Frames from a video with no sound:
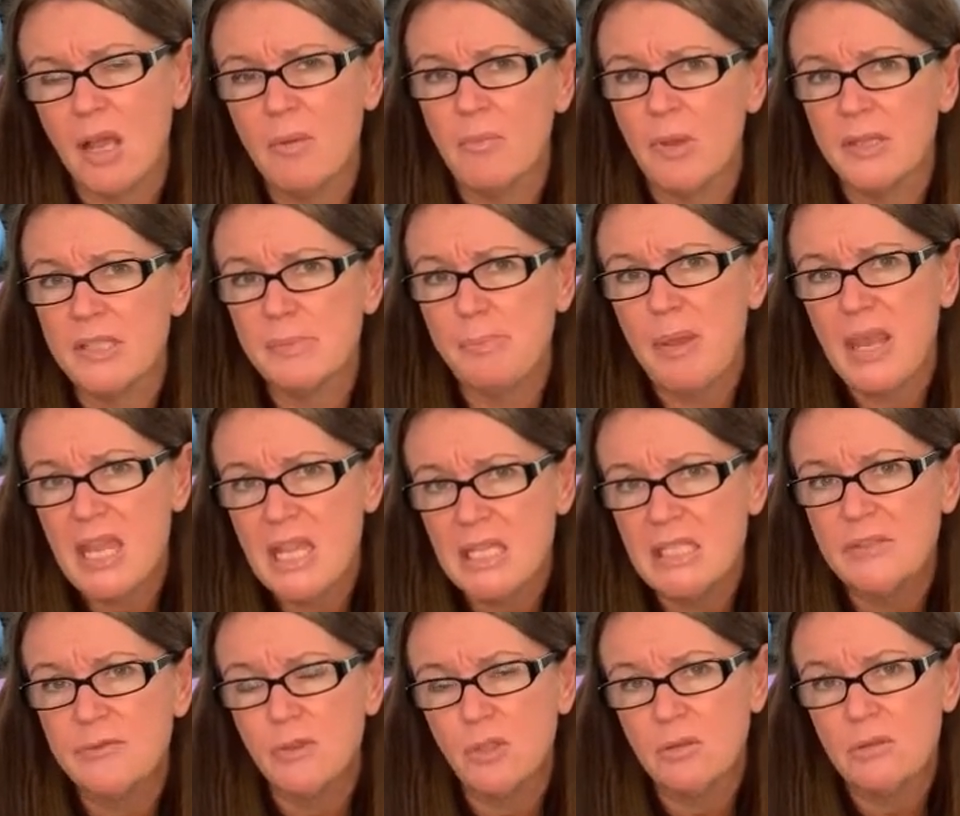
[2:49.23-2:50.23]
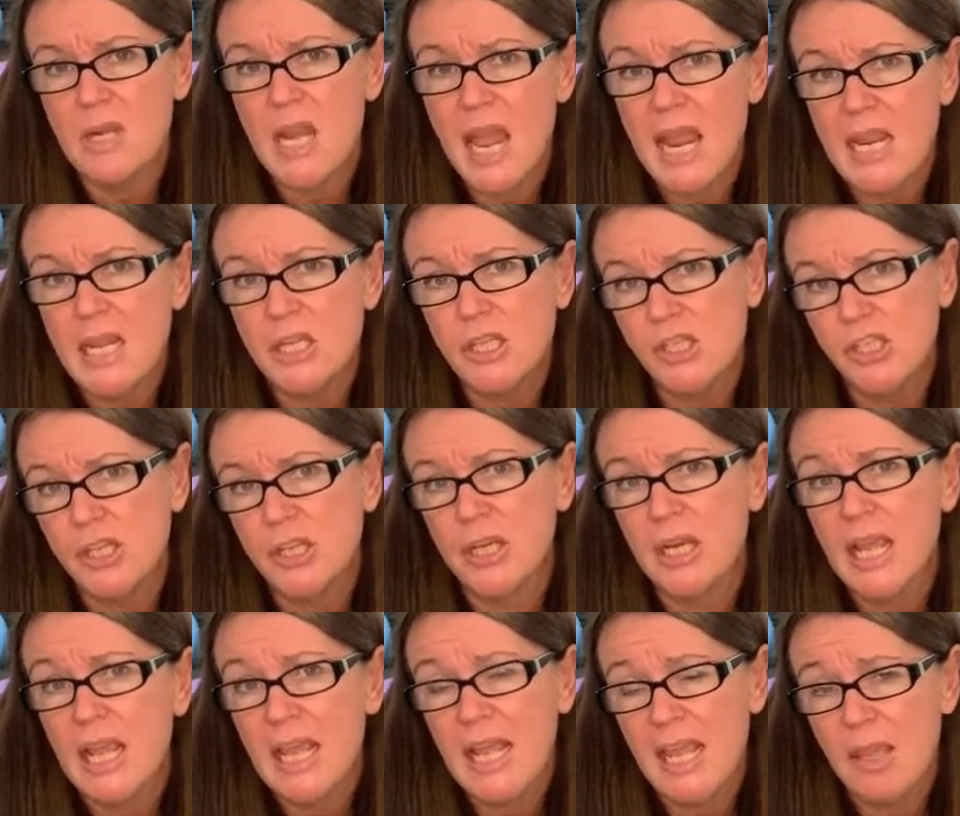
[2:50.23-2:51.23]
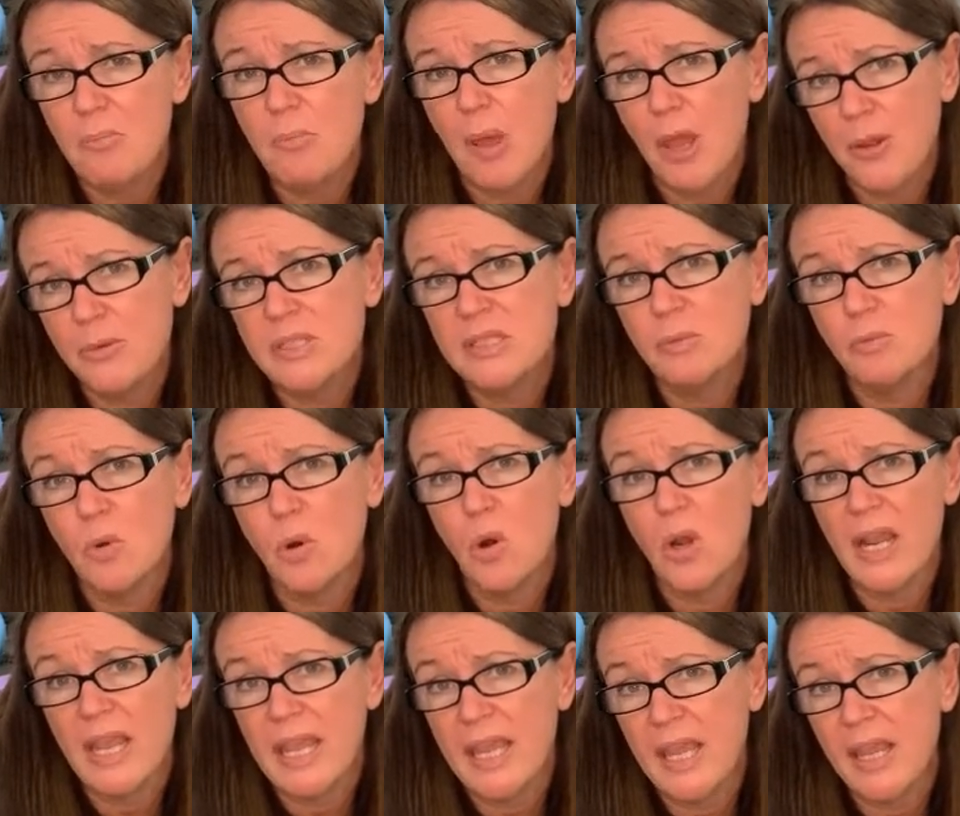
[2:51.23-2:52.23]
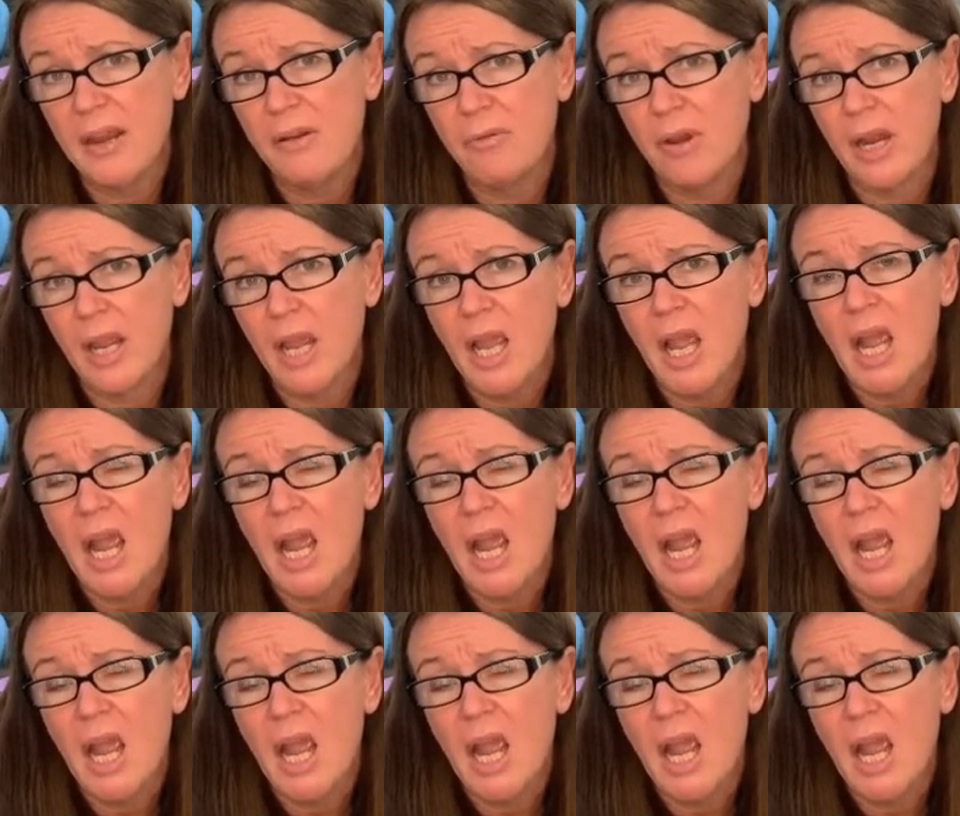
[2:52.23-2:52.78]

and most peaceful nation in post-war era.